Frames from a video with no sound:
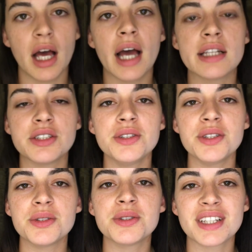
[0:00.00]
I do
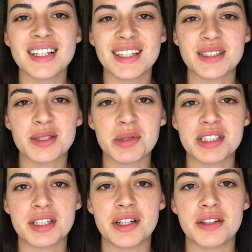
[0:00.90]
use a little
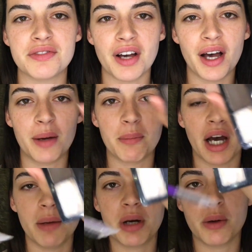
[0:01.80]
bit of um,
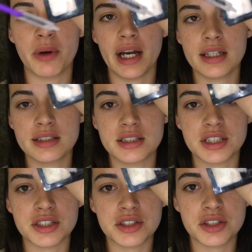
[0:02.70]
eyebrow wax
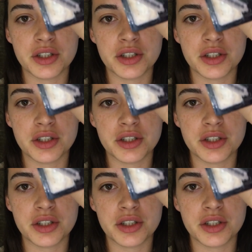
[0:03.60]
just